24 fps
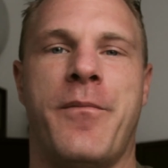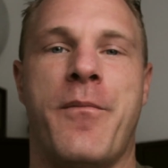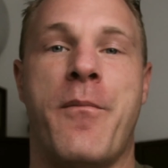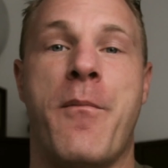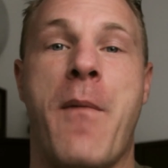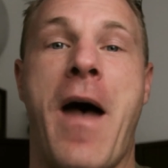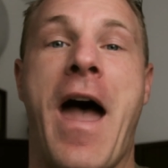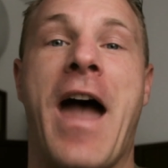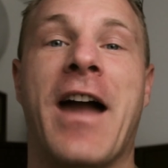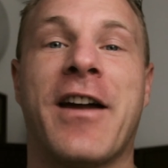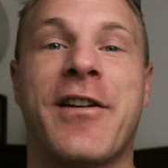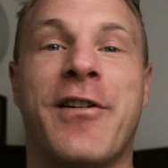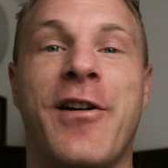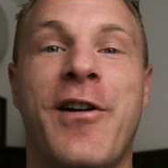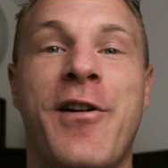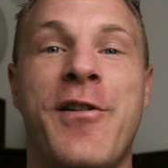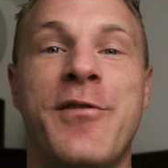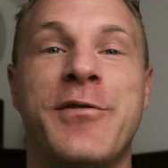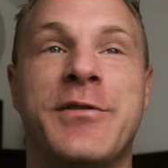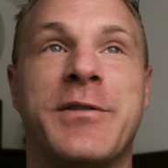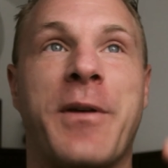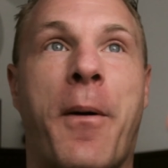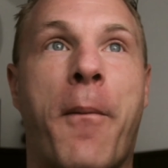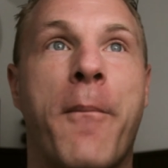
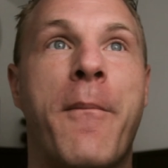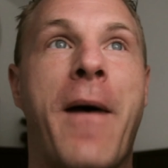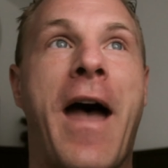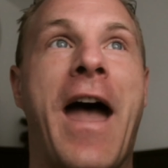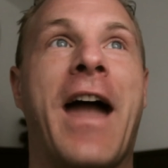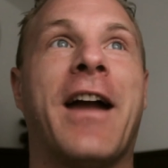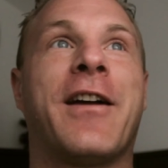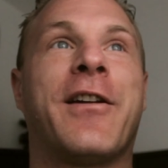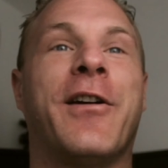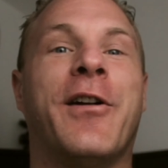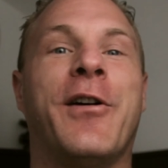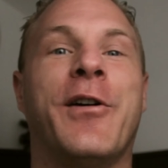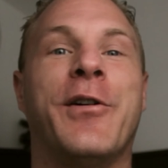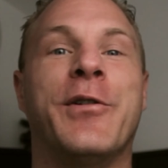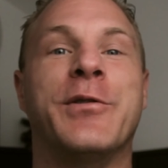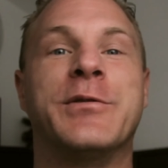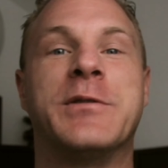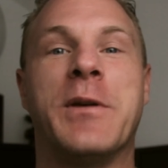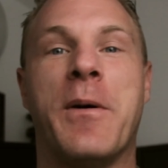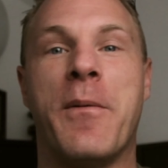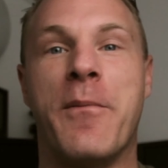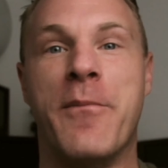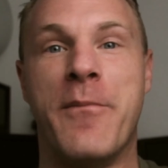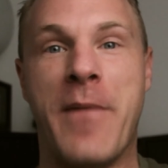Macros,
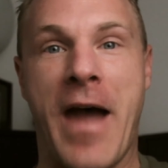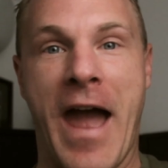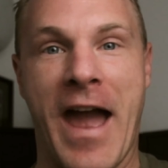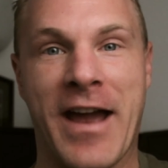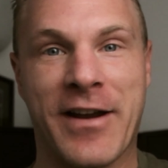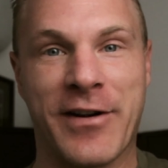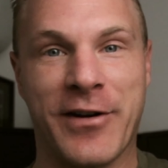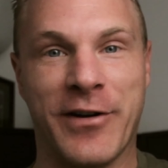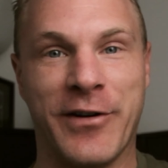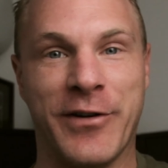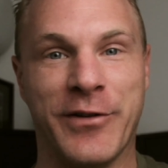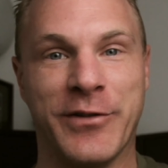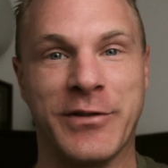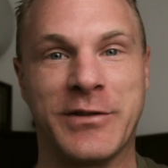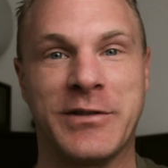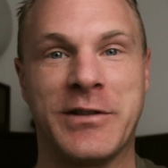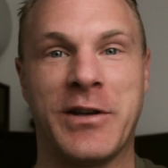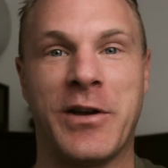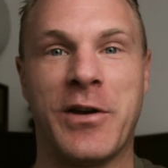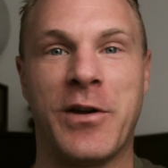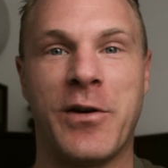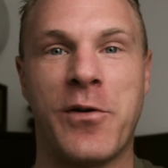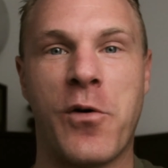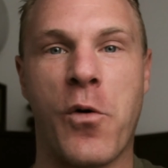macros, macros.
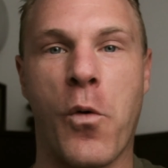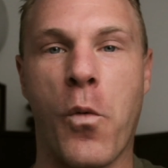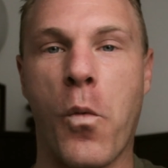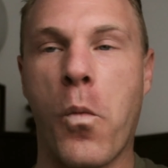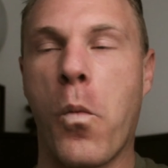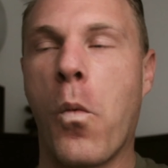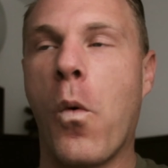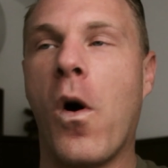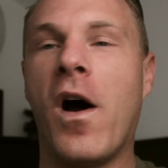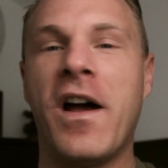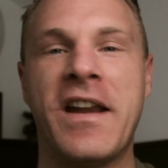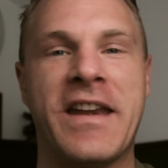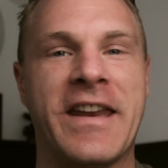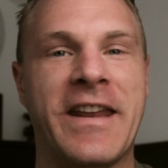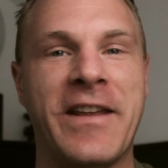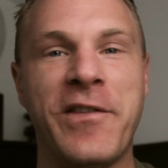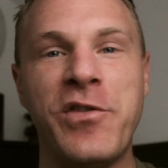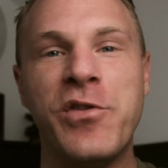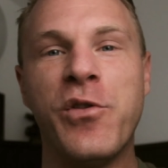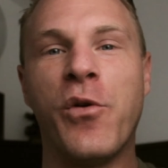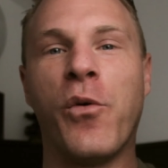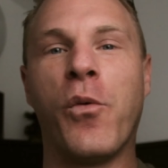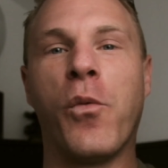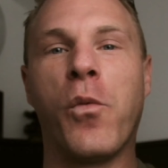What
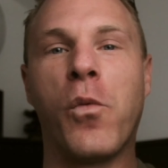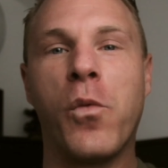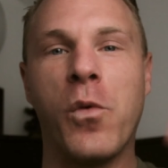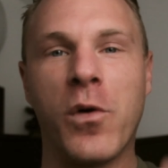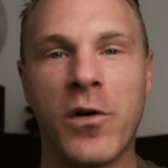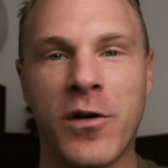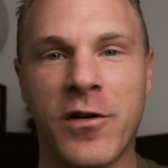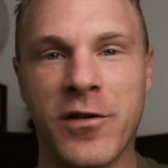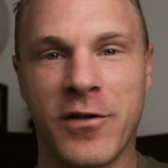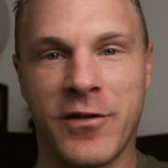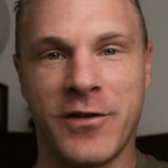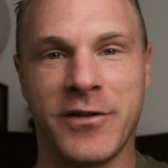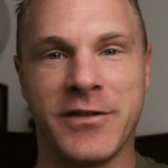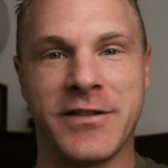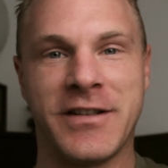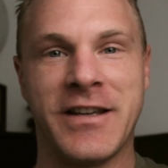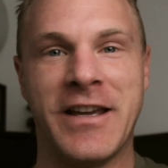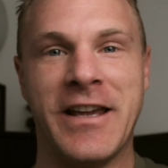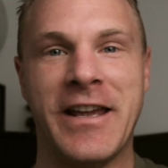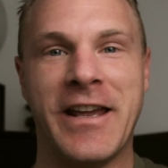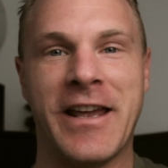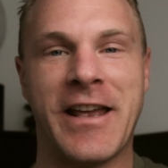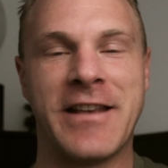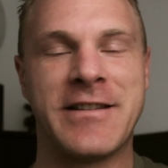in the world
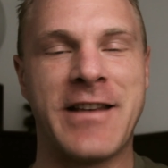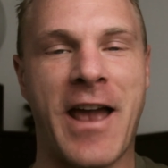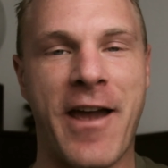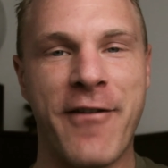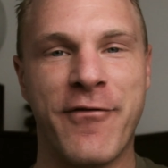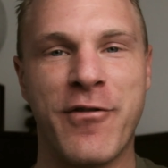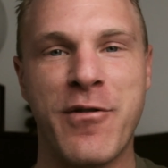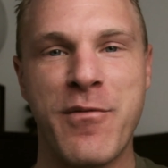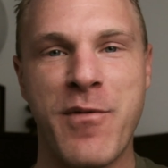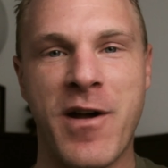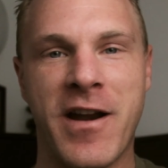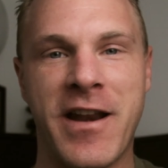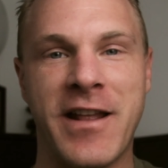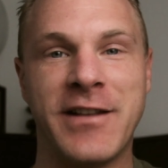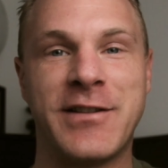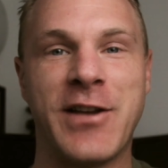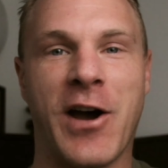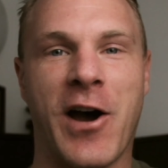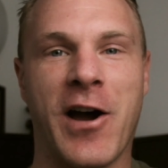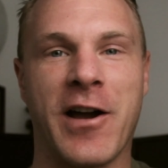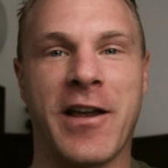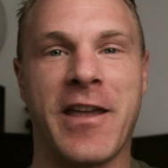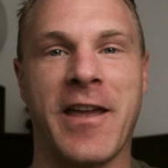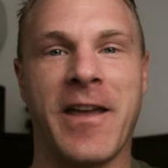is everybody
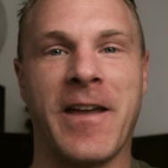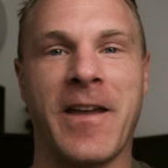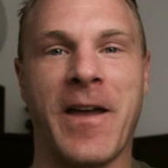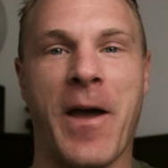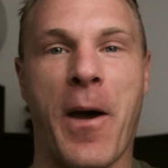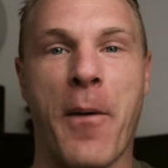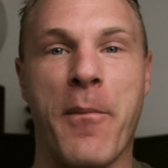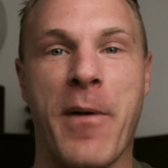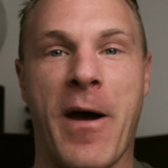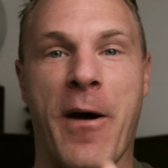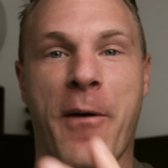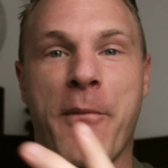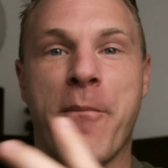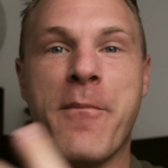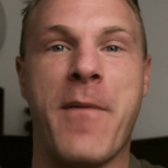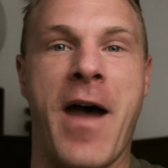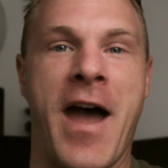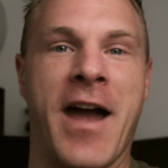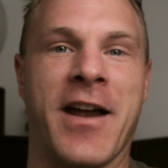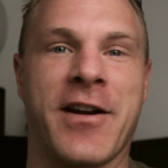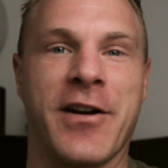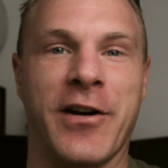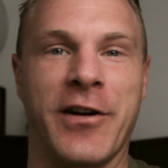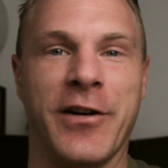talking about
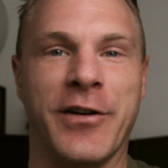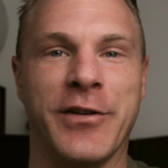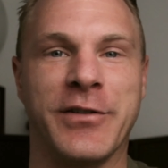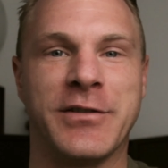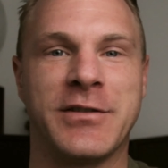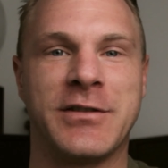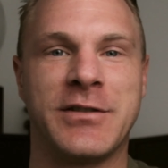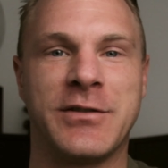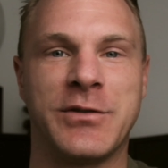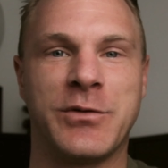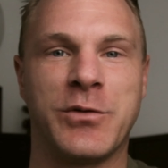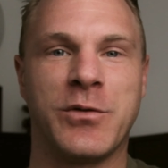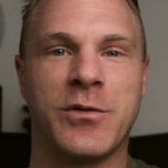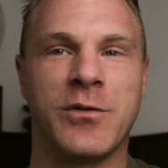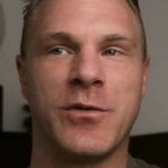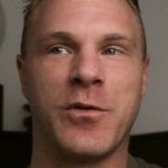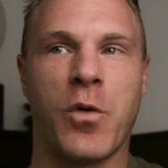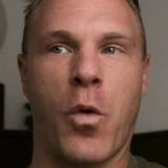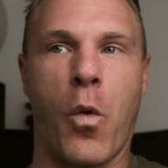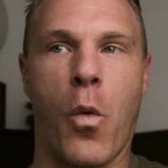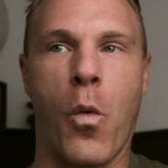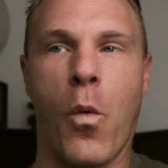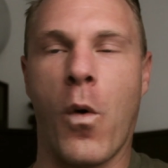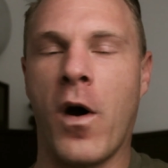macros?
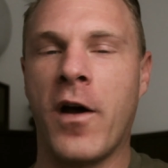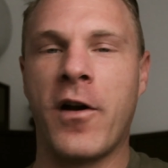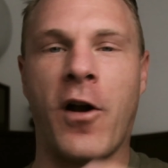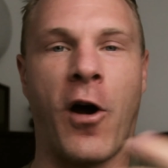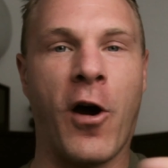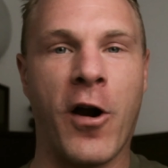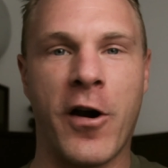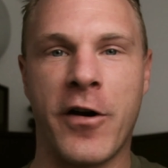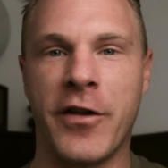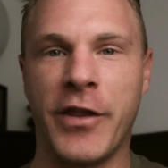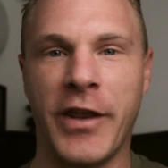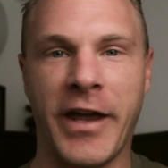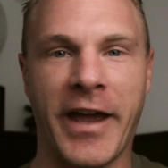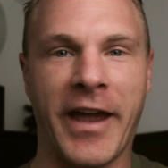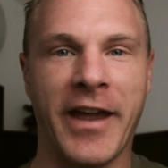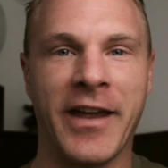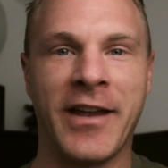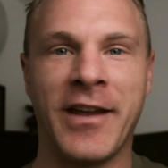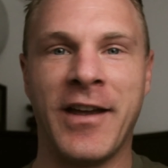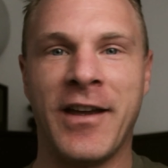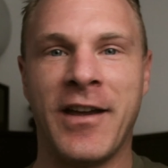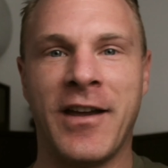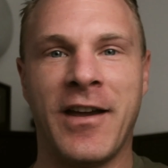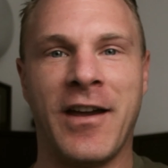What are they?
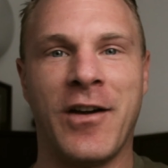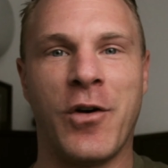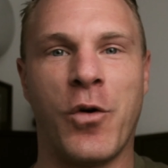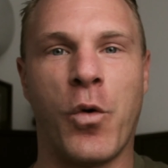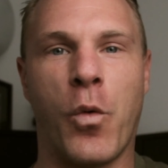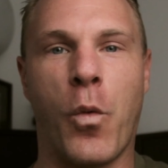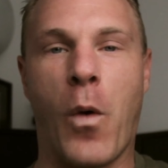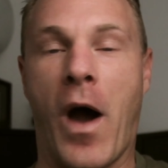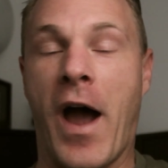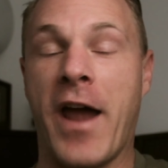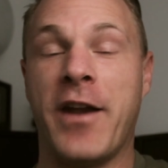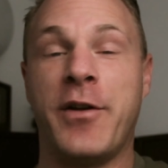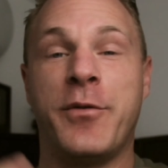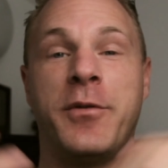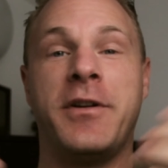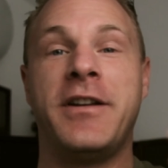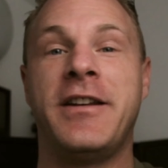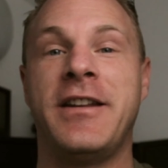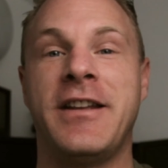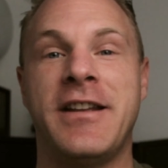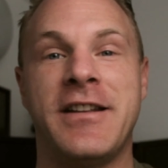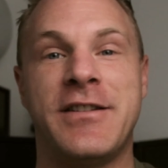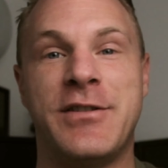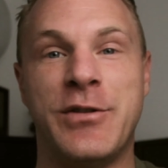Why do we
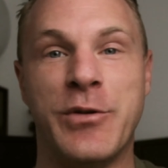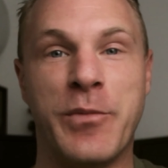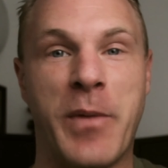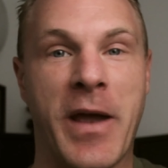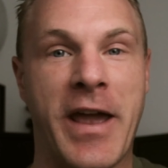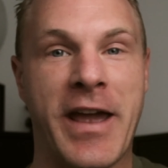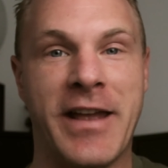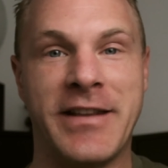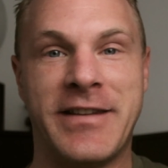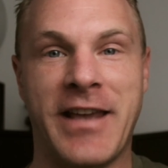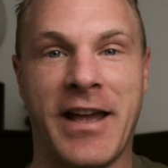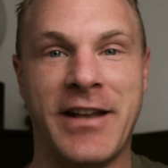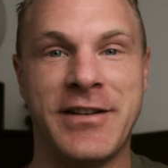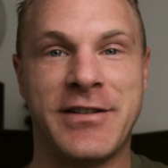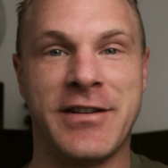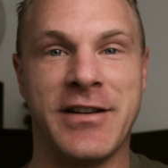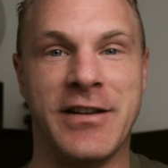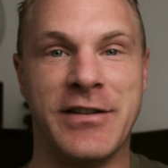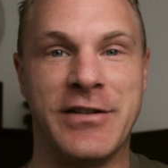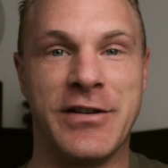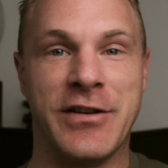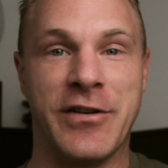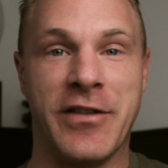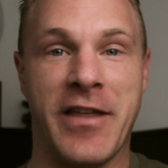need to pay
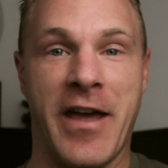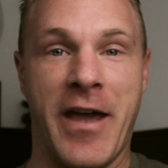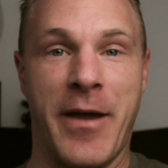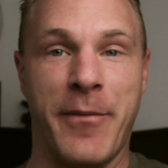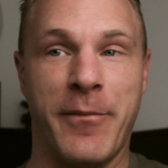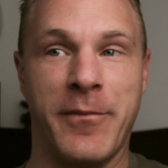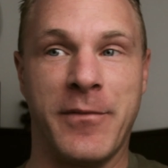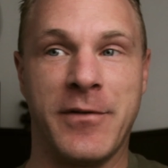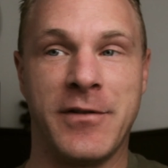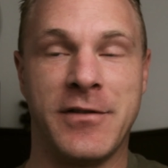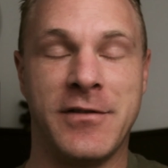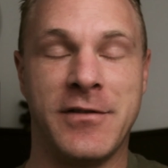attention to them?